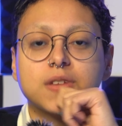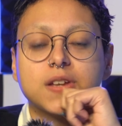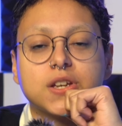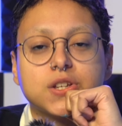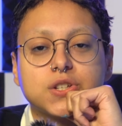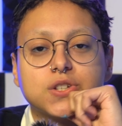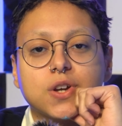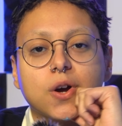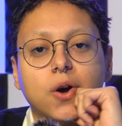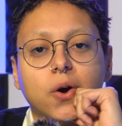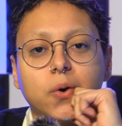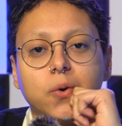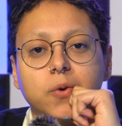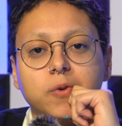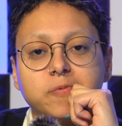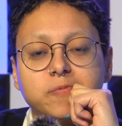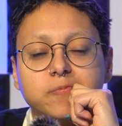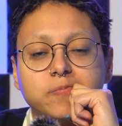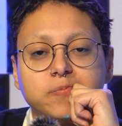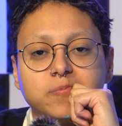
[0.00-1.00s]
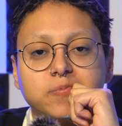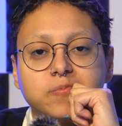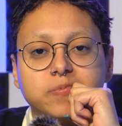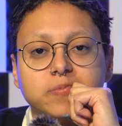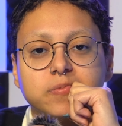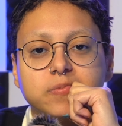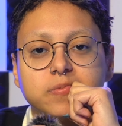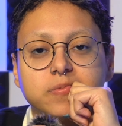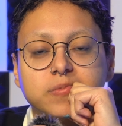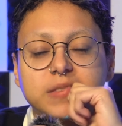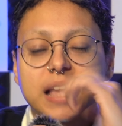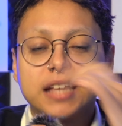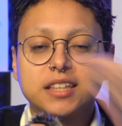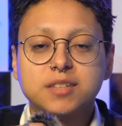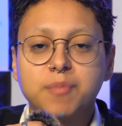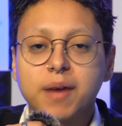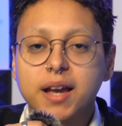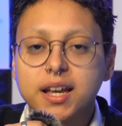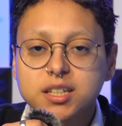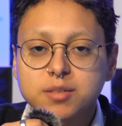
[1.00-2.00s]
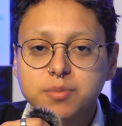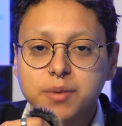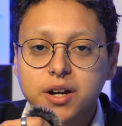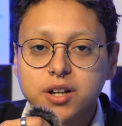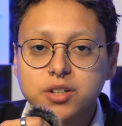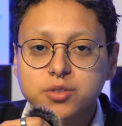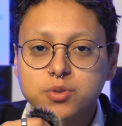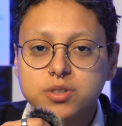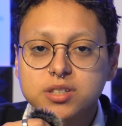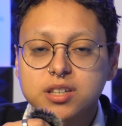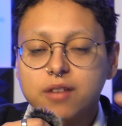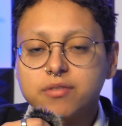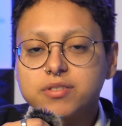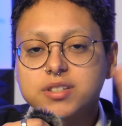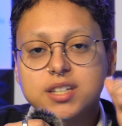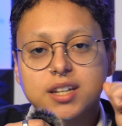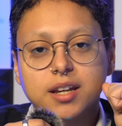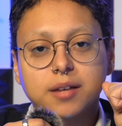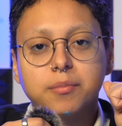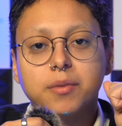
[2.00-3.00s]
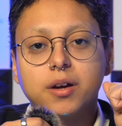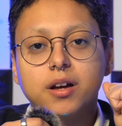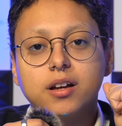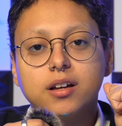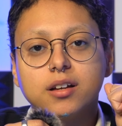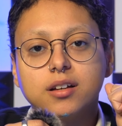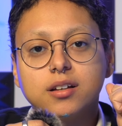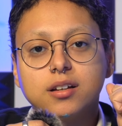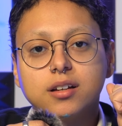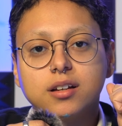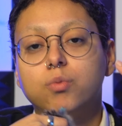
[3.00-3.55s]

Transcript: So that's my experience with self-stigma,